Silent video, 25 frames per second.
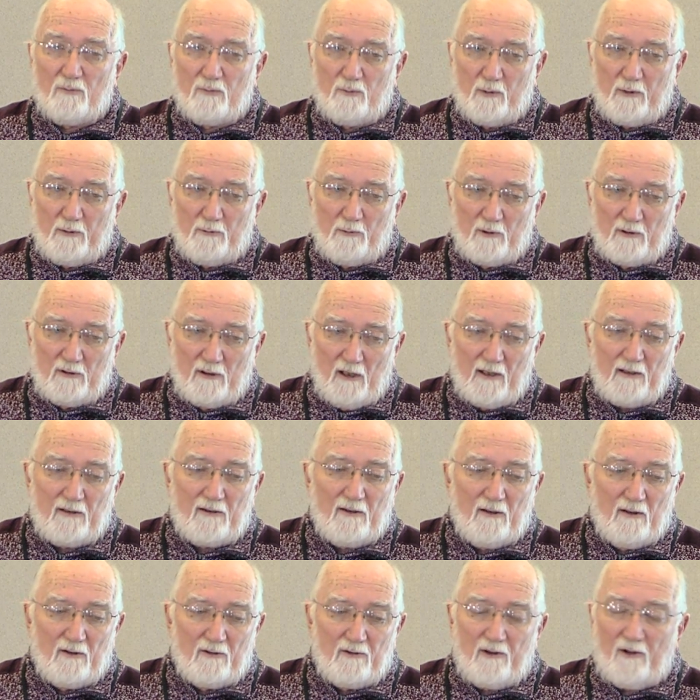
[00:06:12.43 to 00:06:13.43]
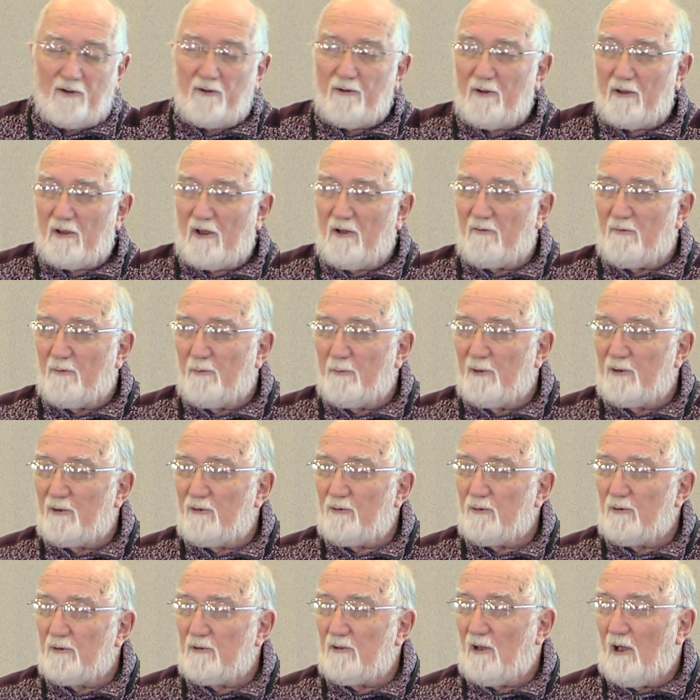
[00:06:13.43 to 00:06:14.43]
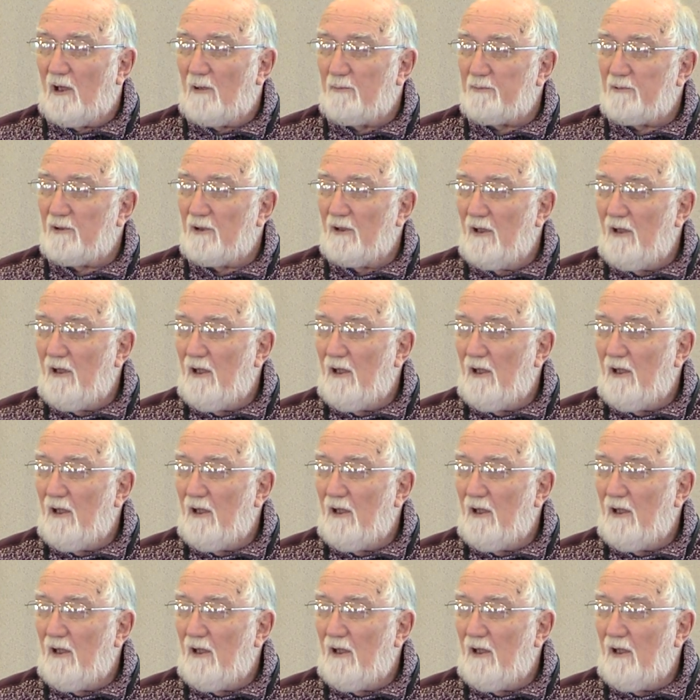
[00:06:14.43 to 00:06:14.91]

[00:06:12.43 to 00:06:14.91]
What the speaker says: we would like the Ontario government to adopt